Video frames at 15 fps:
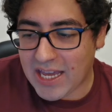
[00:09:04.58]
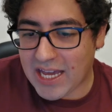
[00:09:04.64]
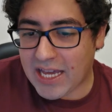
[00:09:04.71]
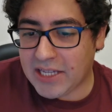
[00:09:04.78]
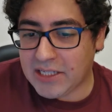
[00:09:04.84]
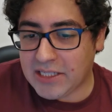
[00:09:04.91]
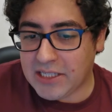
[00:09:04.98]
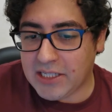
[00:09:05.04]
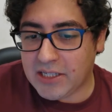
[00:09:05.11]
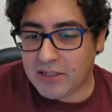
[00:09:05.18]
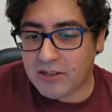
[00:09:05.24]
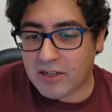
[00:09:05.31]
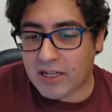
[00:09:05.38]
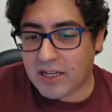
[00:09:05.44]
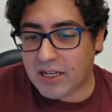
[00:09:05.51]
And
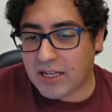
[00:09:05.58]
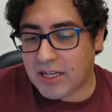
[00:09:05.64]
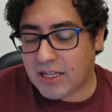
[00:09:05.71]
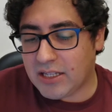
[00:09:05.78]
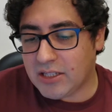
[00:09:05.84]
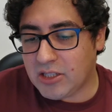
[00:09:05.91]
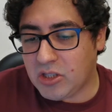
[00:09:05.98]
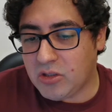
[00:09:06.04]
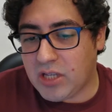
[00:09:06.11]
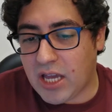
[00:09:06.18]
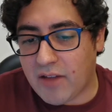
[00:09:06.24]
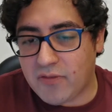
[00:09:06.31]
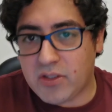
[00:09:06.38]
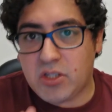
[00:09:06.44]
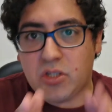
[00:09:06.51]
here you
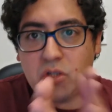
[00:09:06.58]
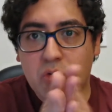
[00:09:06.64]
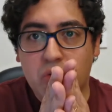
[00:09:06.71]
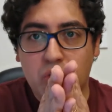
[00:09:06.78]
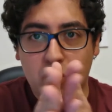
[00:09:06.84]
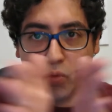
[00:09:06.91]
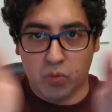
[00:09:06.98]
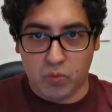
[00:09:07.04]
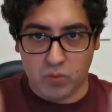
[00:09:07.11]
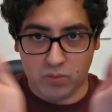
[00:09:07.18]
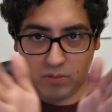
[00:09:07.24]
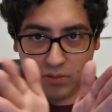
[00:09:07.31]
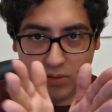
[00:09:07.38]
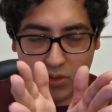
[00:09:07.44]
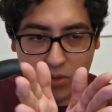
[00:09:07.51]
have
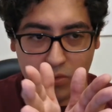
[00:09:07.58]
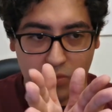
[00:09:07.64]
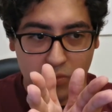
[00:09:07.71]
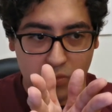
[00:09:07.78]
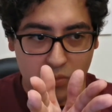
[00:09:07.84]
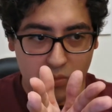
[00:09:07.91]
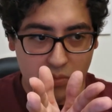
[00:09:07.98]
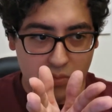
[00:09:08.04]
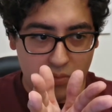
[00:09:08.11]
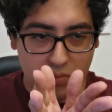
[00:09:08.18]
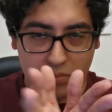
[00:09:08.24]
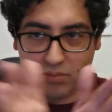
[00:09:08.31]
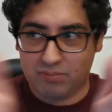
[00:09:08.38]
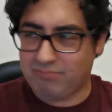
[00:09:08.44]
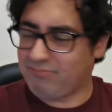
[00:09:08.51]
two
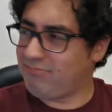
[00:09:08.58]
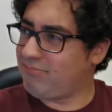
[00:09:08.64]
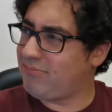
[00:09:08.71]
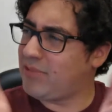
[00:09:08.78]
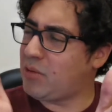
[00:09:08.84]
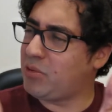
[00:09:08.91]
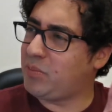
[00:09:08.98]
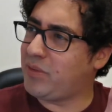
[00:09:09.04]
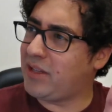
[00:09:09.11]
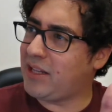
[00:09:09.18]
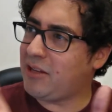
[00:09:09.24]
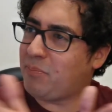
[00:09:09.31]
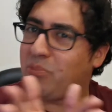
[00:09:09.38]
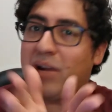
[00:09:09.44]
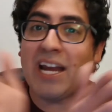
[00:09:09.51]
to what would be the
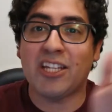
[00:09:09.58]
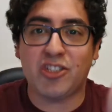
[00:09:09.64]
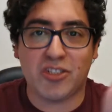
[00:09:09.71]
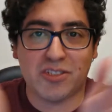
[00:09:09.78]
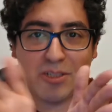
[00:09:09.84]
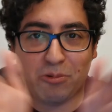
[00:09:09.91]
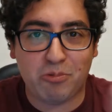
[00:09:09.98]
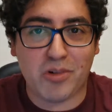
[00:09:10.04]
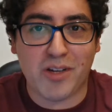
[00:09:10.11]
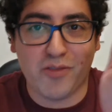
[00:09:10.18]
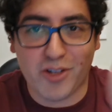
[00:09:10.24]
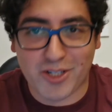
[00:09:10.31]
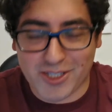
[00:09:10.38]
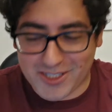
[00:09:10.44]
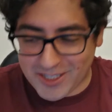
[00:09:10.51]
name? Branches,
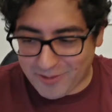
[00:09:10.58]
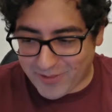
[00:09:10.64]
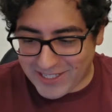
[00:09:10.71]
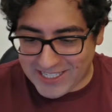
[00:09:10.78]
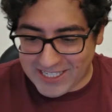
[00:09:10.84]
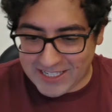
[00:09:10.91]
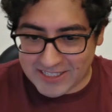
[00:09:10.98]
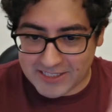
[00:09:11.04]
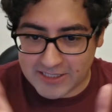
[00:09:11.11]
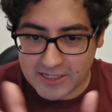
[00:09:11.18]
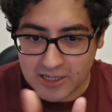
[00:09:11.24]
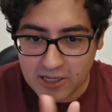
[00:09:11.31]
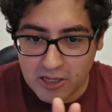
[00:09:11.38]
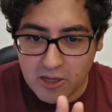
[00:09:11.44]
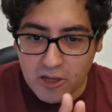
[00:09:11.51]
rivers of ideas.
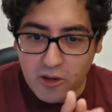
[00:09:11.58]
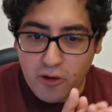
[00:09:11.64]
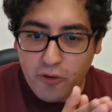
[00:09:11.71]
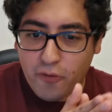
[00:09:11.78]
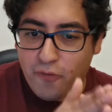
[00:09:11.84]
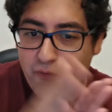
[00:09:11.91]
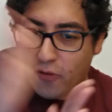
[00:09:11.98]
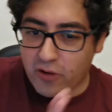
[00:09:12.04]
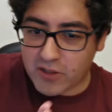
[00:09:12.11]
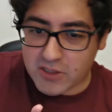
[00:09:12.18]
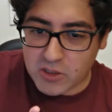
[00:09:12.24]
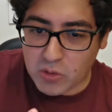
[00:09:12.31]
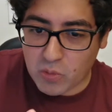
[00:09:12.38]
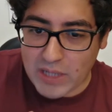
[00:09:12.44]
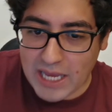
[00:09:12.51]

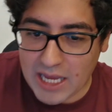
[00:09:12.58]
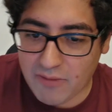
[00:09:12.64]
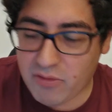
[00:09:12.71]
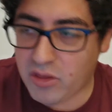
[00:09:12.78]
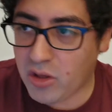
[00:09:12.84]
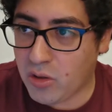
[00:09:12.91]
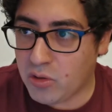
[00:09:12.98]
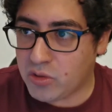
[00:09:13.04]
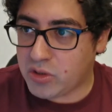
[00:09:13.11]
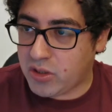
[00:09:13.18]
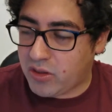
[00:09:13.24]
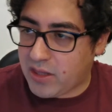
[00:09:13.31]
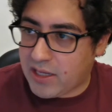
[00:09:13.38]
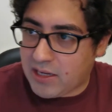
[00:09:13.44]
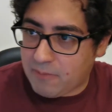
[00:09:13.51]
First, you would have those
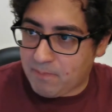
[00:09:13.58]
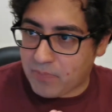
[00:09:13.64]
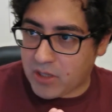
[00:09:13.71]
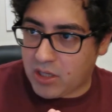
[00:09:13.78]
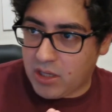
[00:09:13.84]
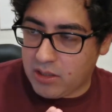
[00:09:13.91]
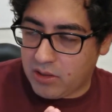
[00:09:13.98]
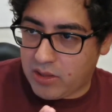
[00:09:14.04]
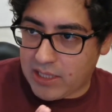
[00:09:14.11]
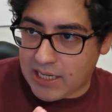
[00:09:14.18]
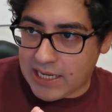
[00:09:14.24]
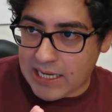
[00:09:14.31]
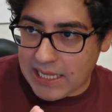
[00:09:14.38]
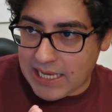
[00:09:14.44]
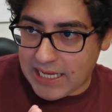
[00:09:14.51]
that that
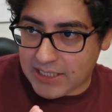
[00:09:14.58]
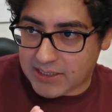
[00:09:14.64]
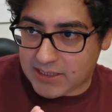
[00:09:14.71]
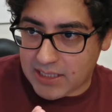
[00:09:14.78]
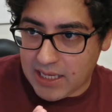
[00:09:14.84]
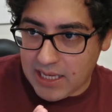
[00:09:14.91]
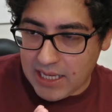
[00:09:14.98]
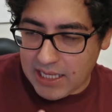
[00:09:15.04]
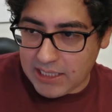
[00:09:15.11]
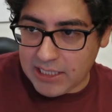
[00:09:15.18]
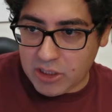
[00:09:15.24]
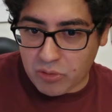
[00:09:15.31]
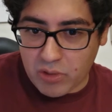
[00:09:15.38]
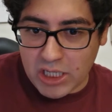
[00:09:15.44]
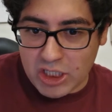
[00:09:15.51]
analyze
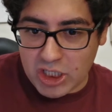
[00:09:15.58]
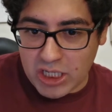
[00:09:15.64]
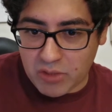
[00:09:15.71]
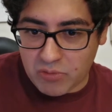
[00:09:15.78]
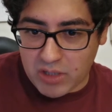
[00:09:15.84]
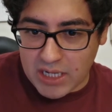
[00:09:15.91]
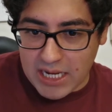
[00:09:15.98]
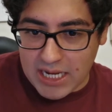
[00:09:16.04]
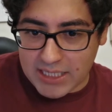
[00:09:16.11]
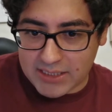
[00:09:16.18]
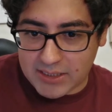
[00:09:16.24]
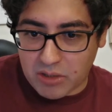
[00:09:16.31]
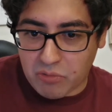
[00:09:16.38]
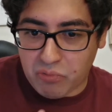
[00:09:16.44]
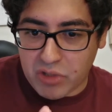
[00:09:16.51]
literary genre
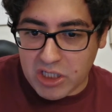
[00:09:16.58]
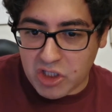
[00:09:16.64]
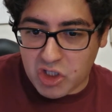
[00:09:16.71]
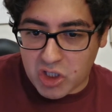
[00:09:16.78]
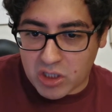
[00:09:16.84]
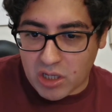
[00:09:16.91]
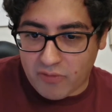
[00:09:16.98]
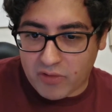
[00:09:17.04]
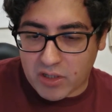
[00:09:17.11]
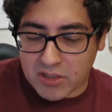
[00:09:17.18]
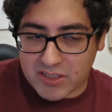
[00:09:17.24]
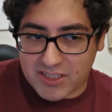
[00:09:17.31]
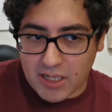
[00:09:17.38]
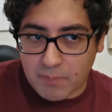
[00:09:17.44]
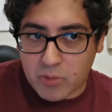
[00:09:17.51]
as a region of
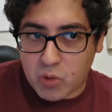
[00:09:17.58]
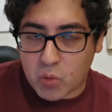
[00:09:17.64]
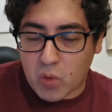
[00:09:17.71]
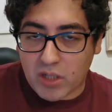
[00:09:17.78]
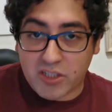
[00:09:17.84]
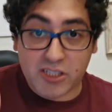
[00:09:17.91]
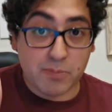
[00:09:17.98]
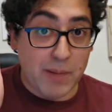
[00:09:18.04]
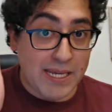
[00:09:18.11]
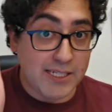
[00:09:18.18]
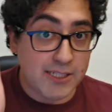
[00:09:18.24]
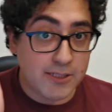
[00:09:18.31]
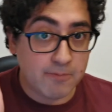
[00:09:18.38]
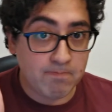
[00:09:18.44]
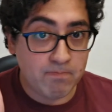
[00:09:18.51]
conceptual
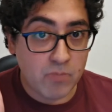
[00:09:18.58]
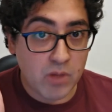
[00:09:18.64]
space,